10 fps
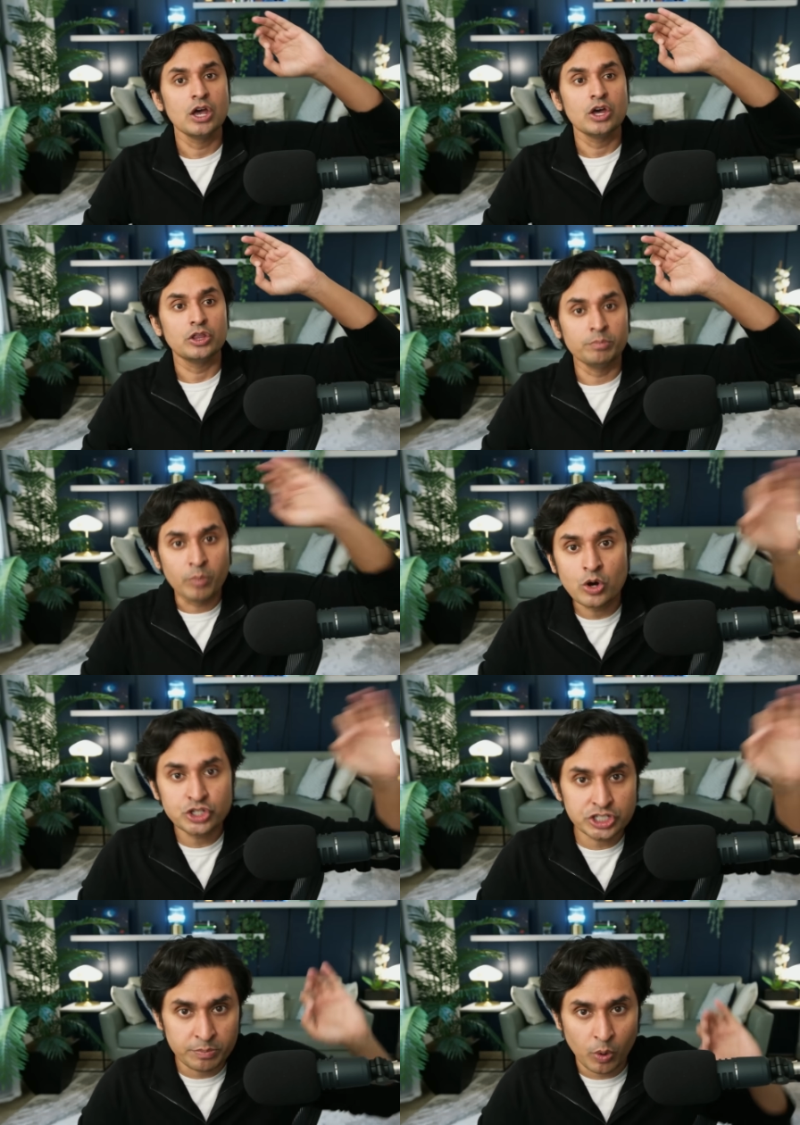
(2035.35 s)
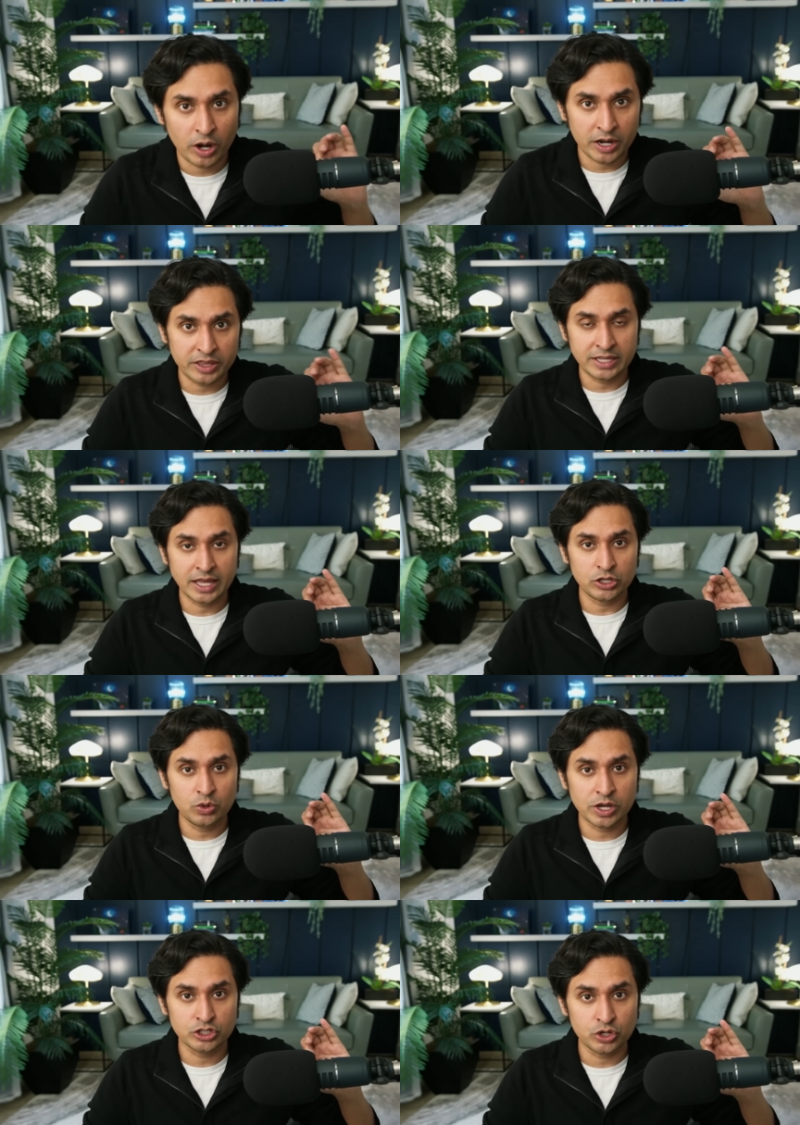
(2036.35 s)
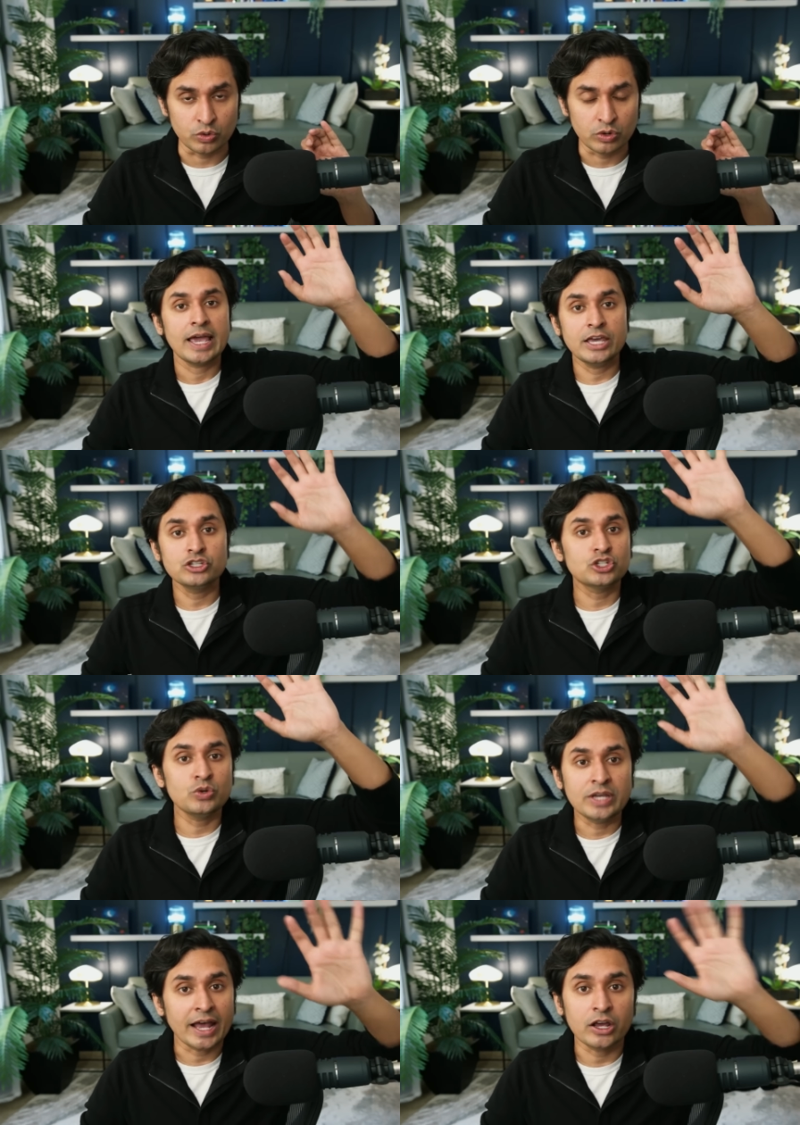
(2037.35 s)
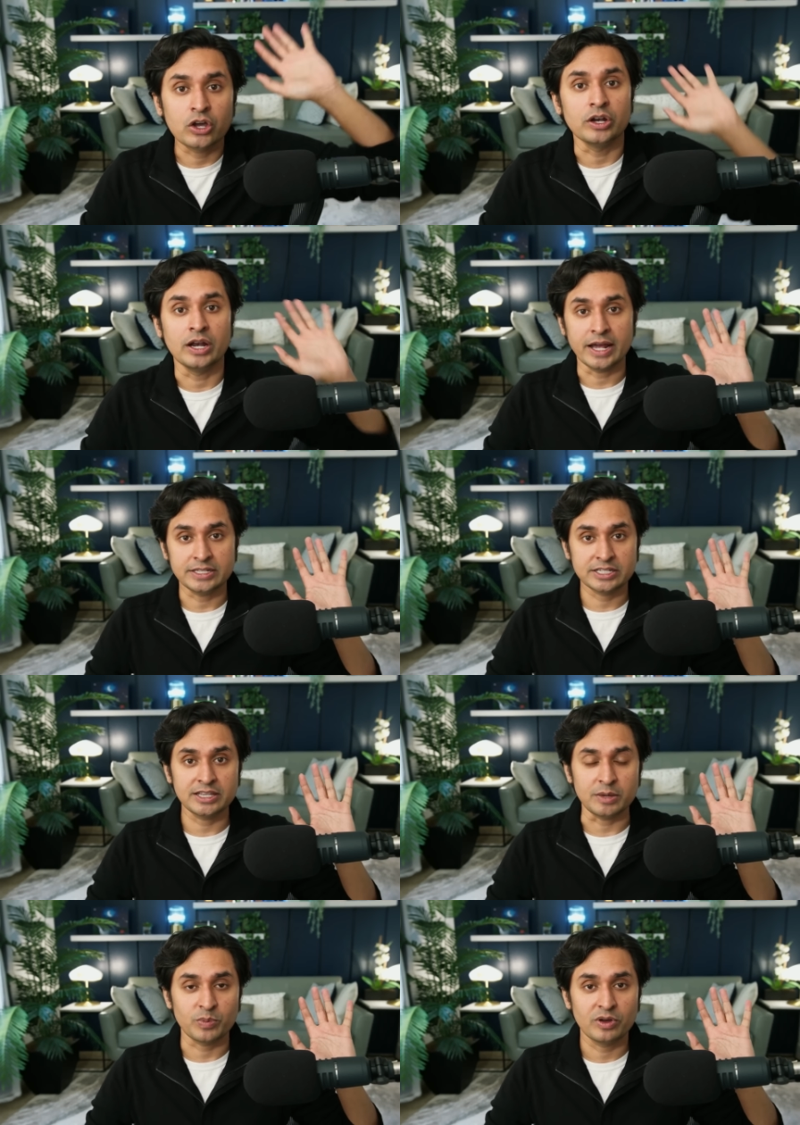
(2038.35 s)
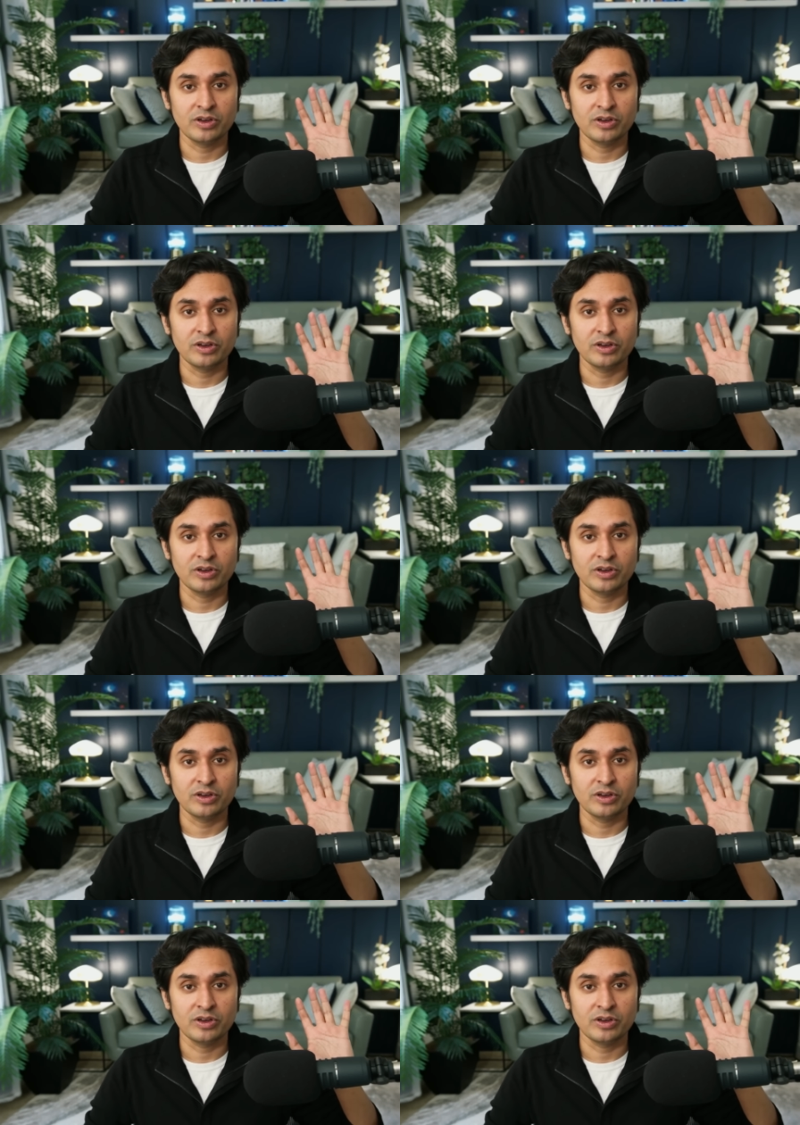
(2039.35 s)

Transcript: the most important thing that you can do is to get a good night's sleep.